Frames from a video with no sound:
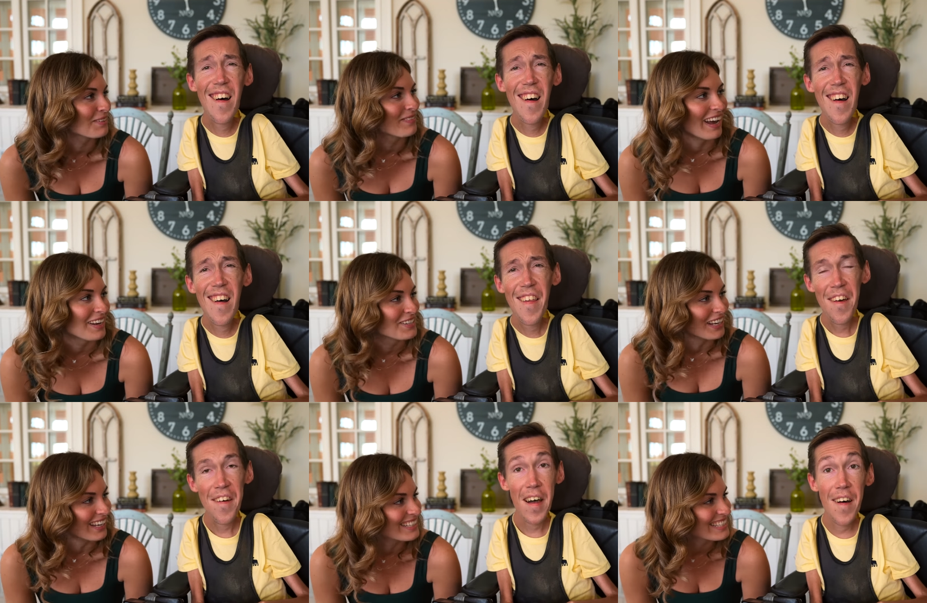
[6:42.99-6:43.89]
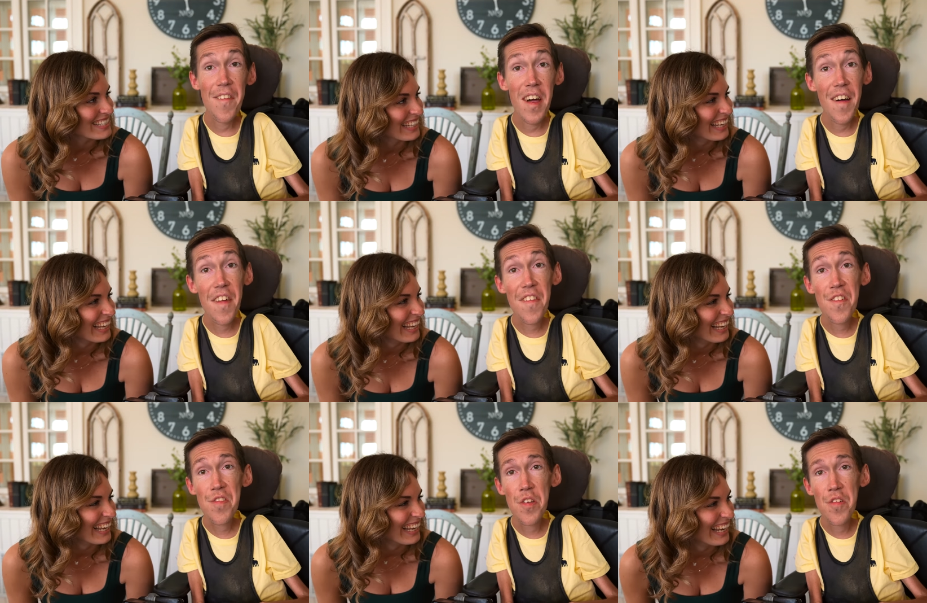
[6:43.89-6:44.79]
Speaker 1: imagined.
Speaker 2: I mean, I think the
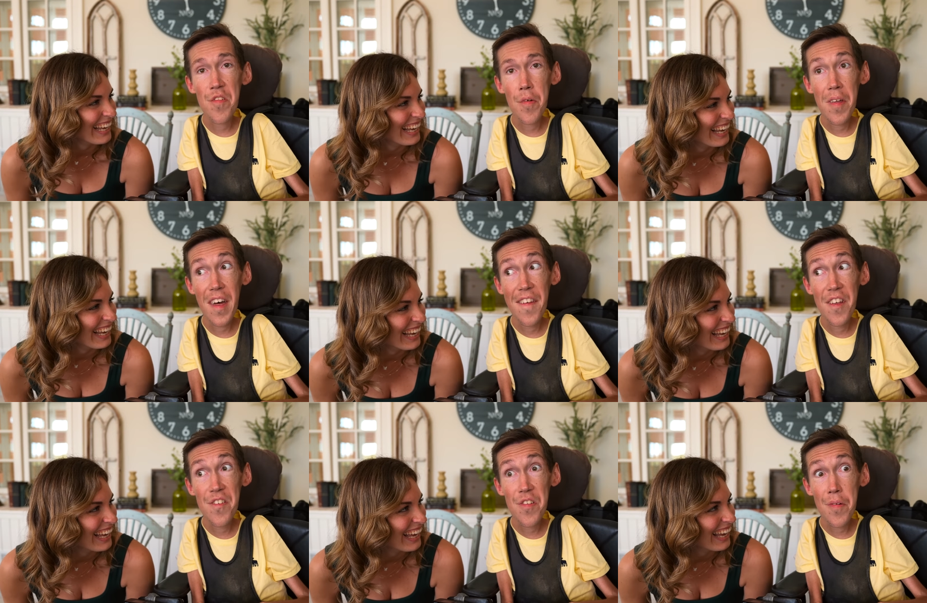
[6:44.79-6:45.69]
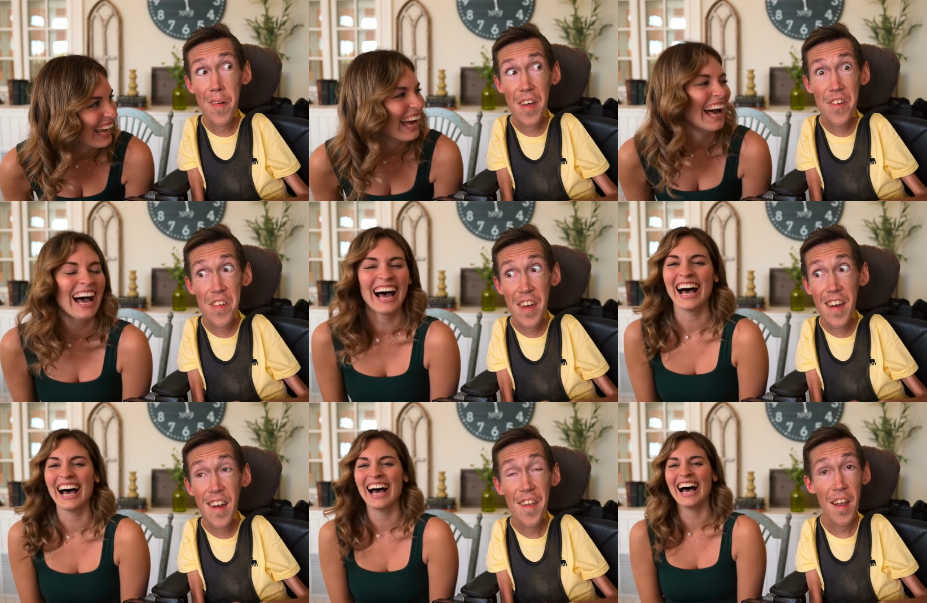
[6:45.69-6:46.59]
students would be like, "This is
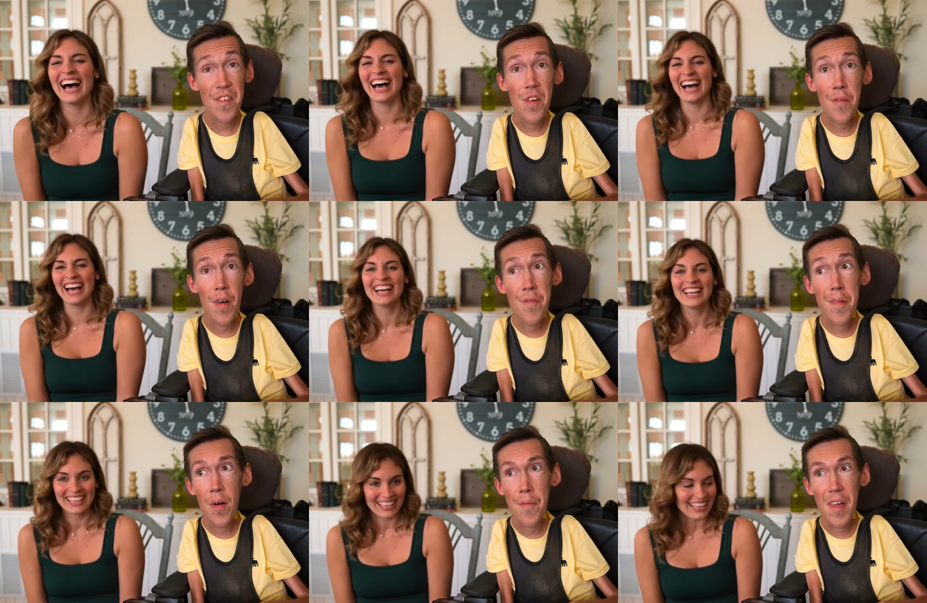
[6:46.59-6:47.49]
amazing. Someone film